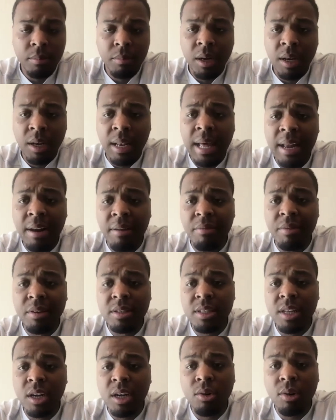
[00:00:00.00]
of us don't
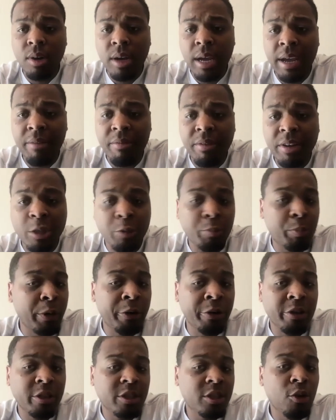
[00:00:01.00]
have experience
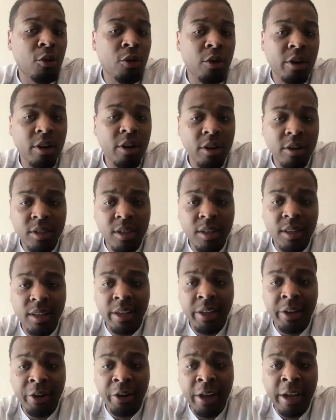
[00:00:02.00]
going to the
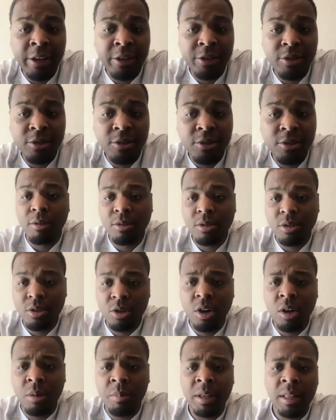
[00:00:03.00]
international,
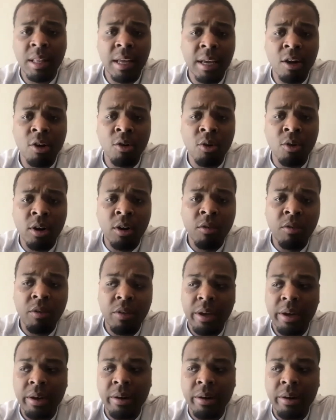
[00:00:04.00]
going over there.